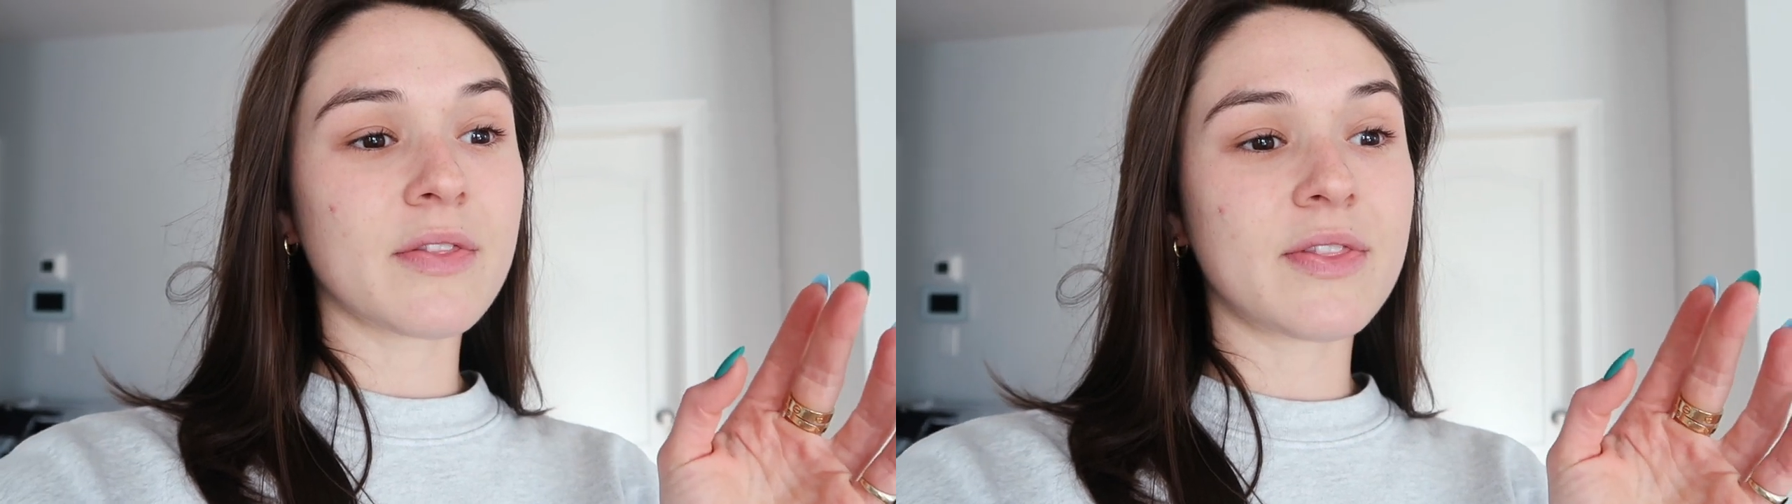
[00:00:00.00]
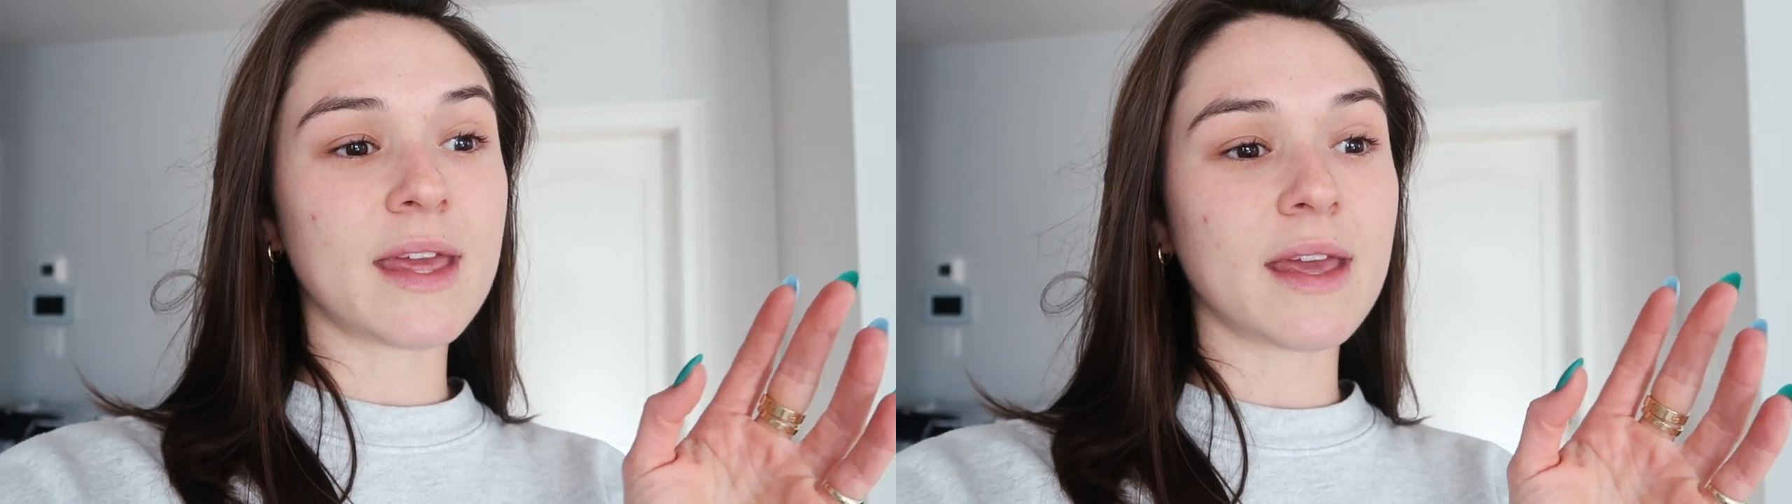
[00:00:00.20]

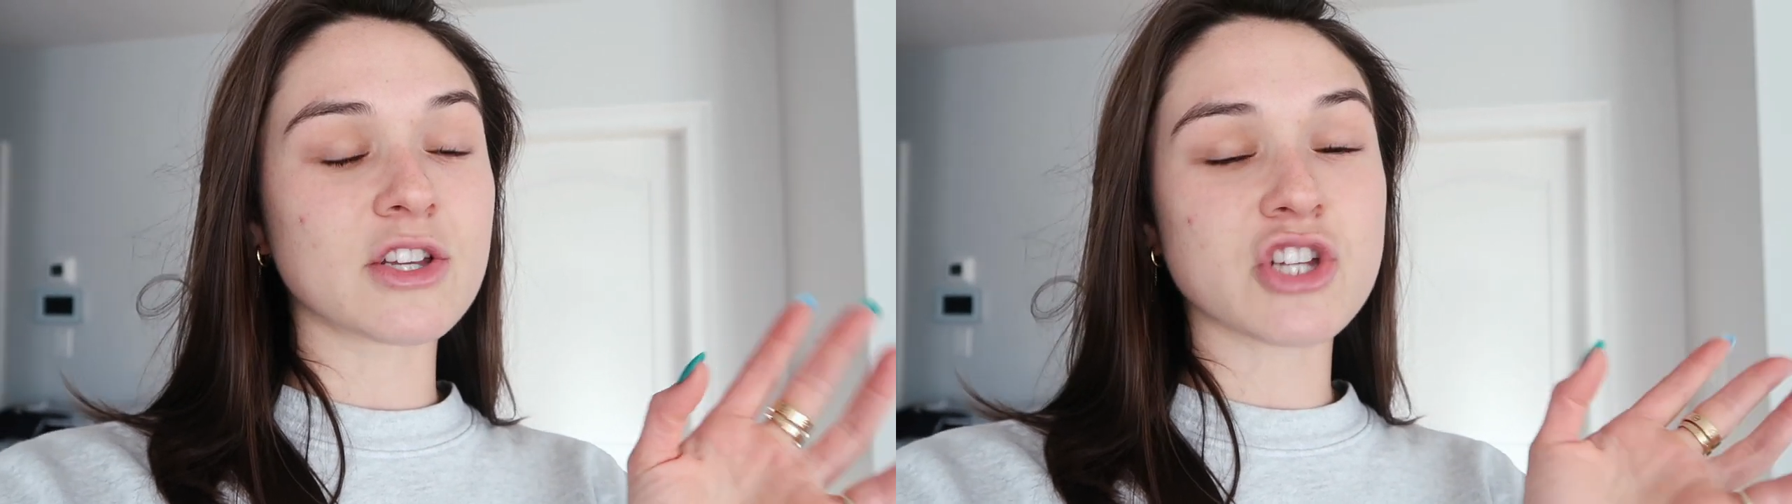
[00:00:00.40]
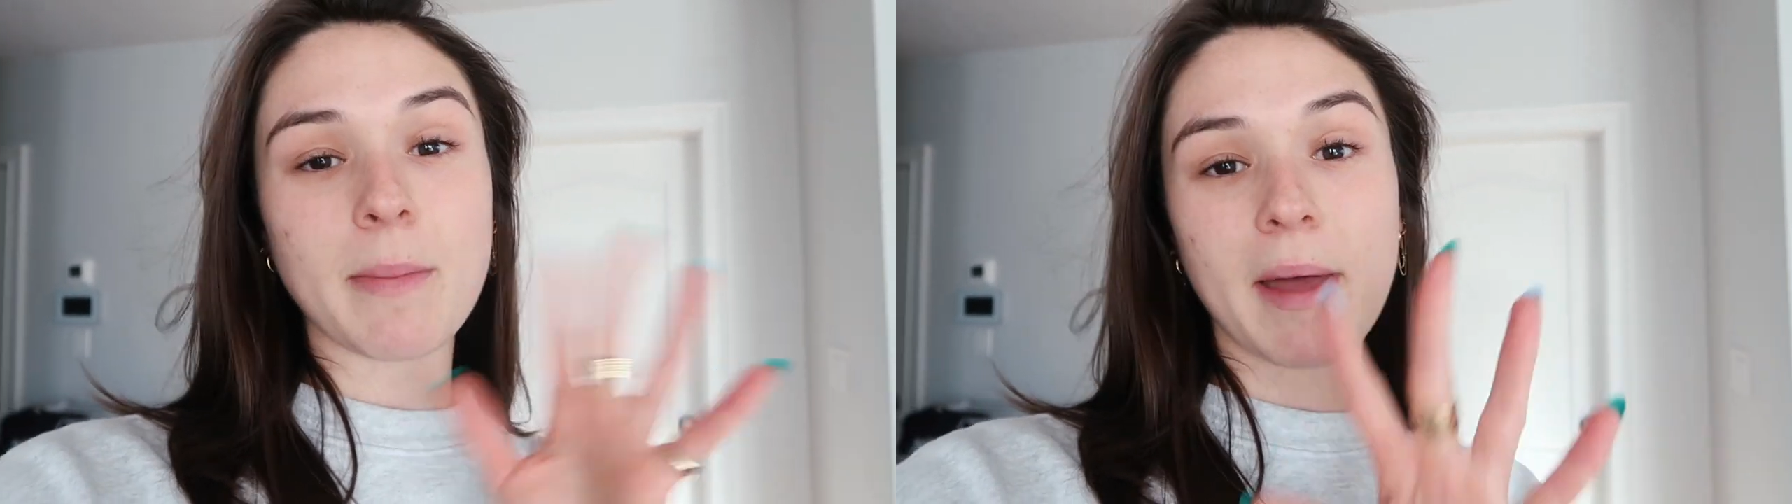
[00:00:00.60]

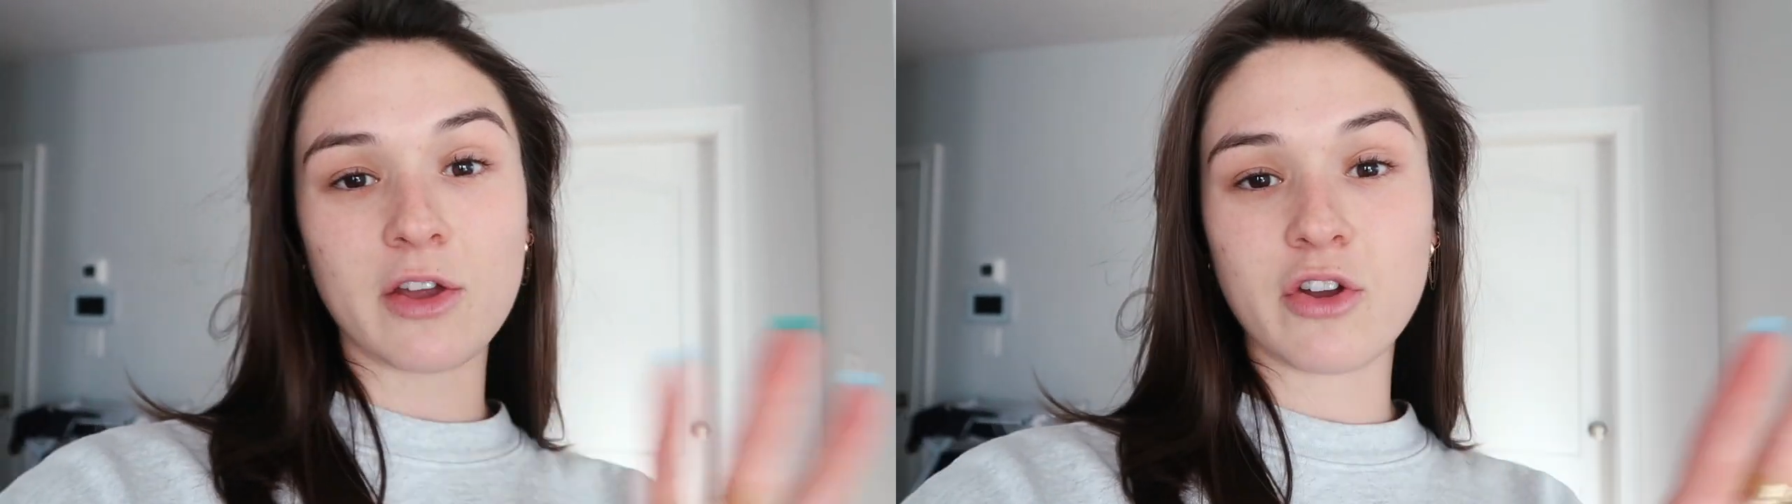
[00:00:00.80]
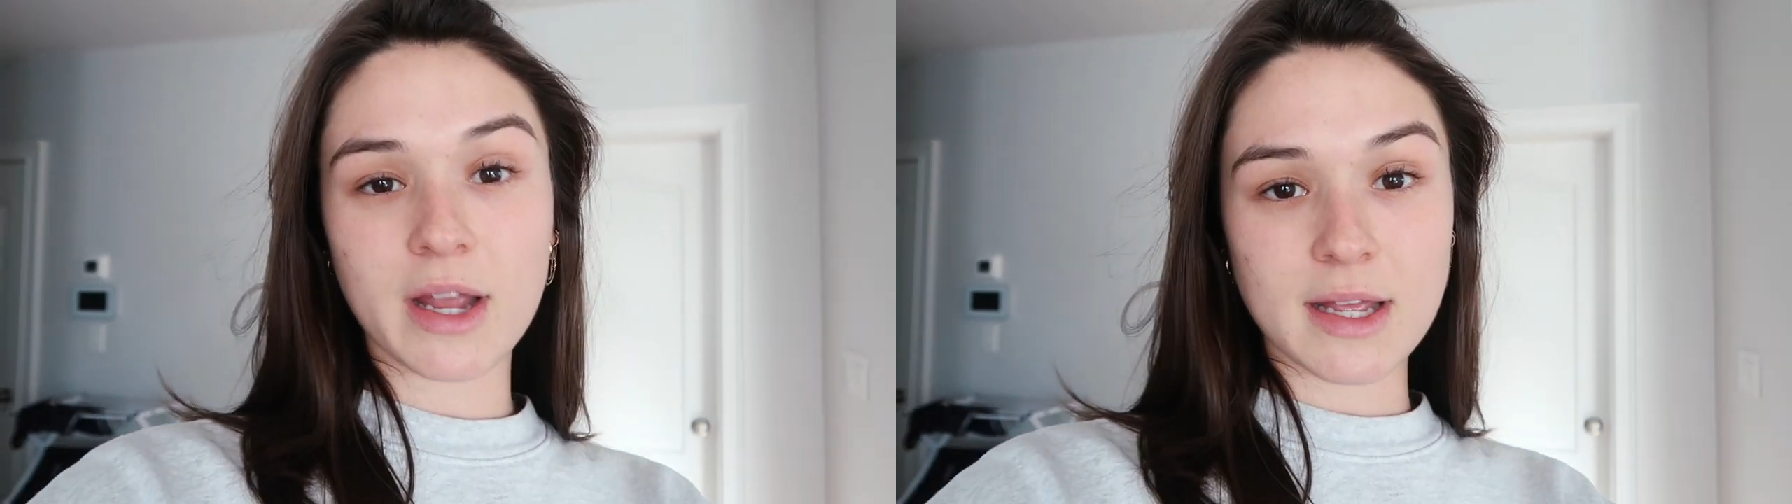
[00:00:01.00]
the Shop
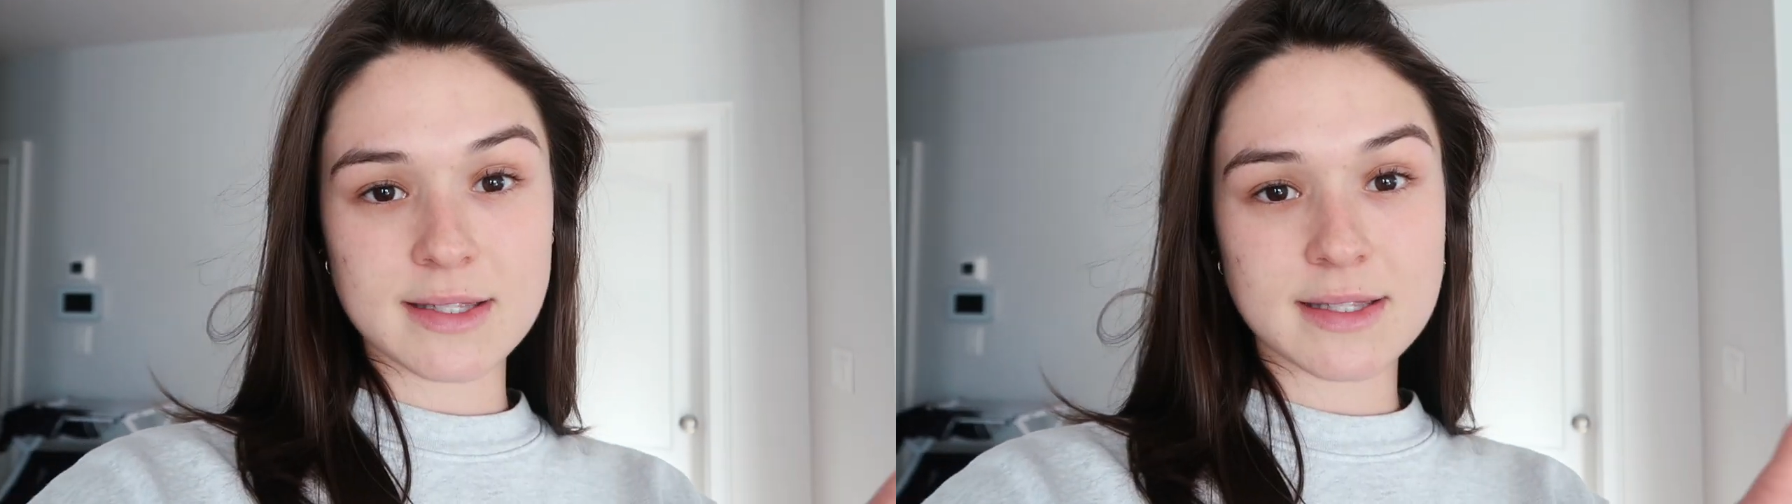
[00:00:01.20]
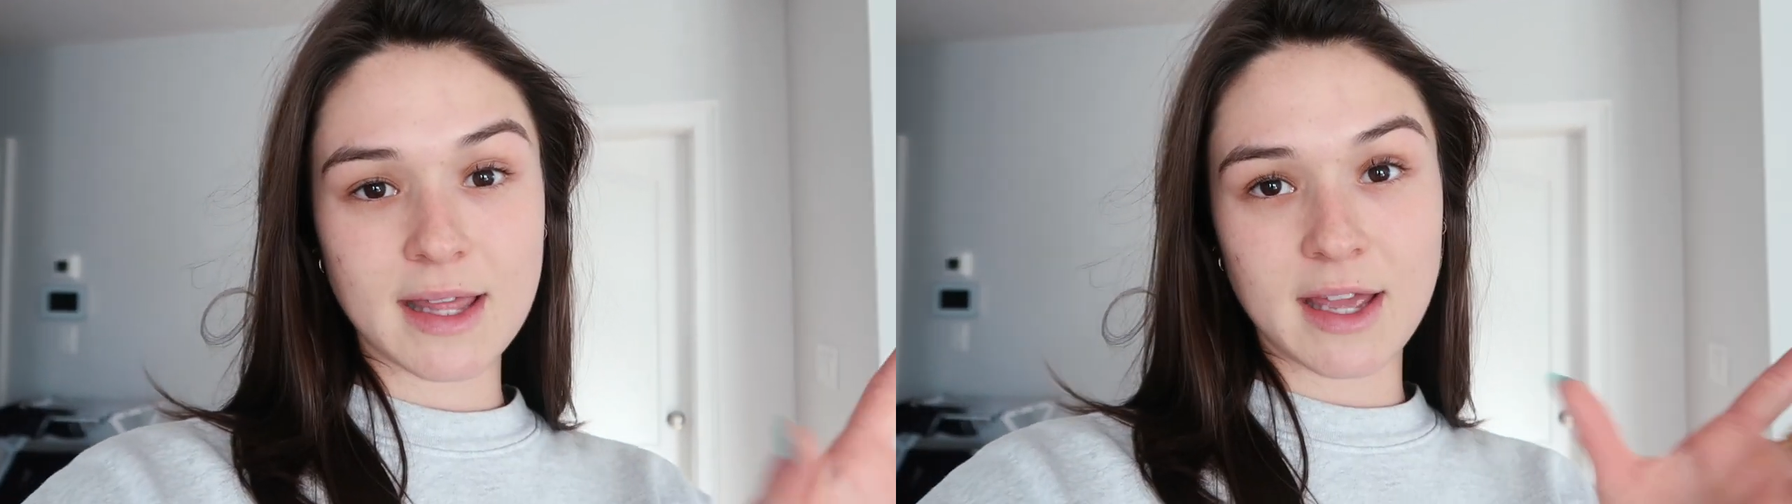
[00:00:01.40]
Valley Grace